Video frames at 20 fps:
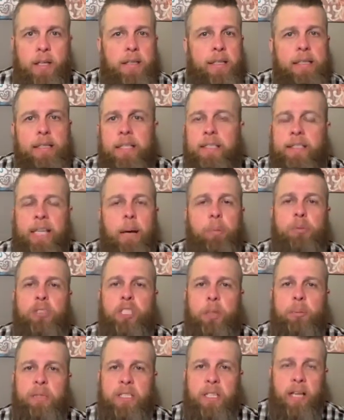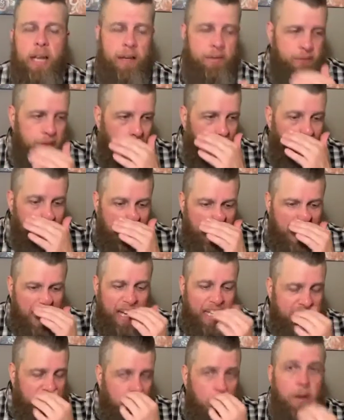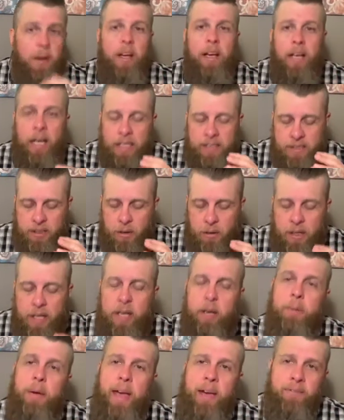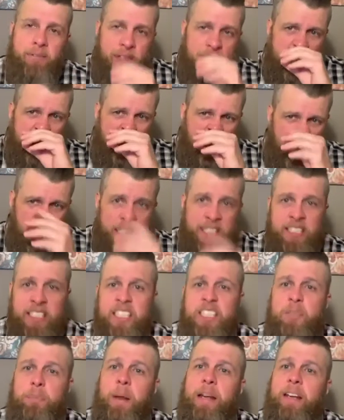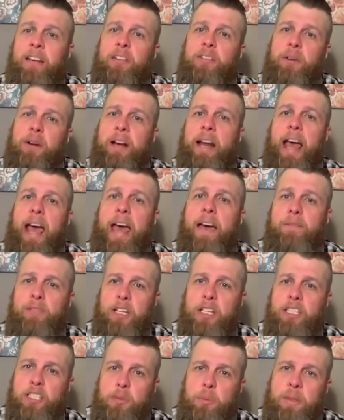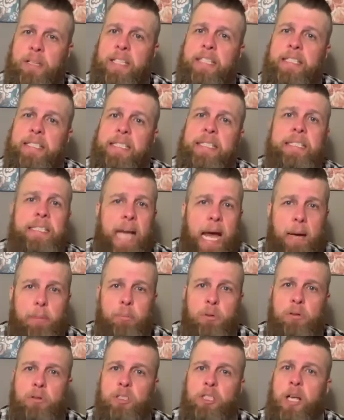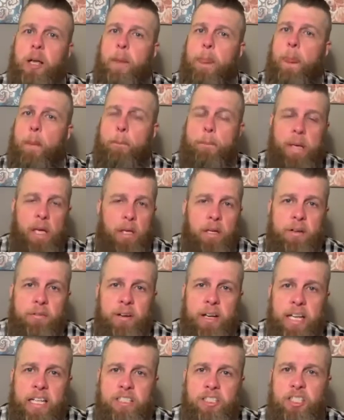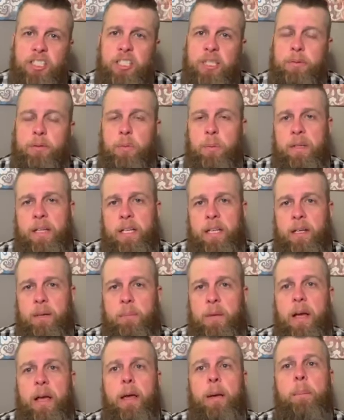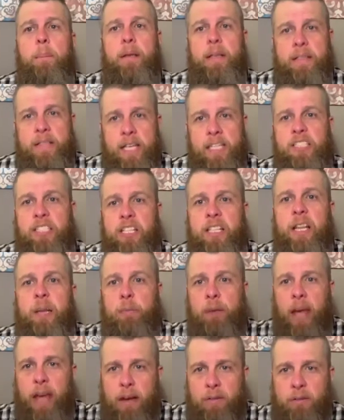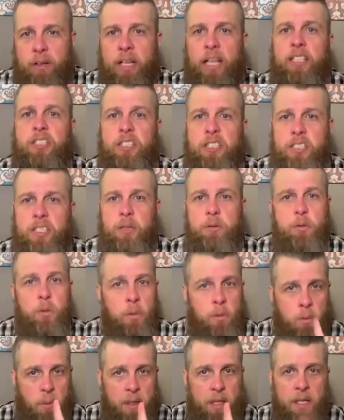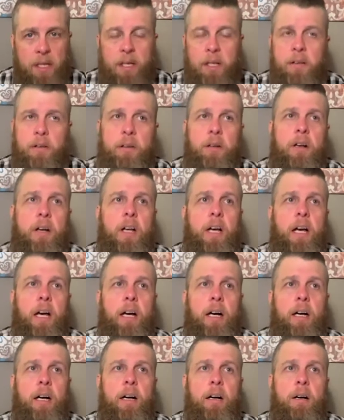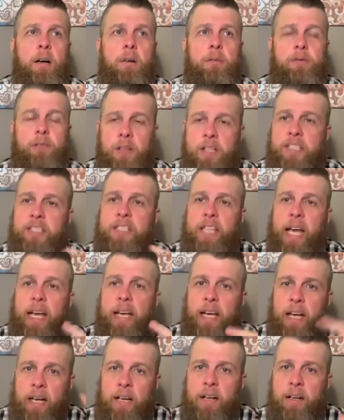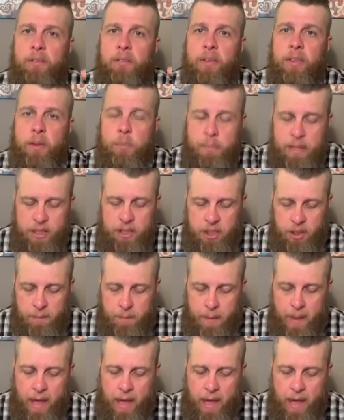Discipleship is a lifetime. And so here we have Jesus spending 3.5 years with his disciples, building relationships with them, teaching them to have relationships with one another for the sake of the mission.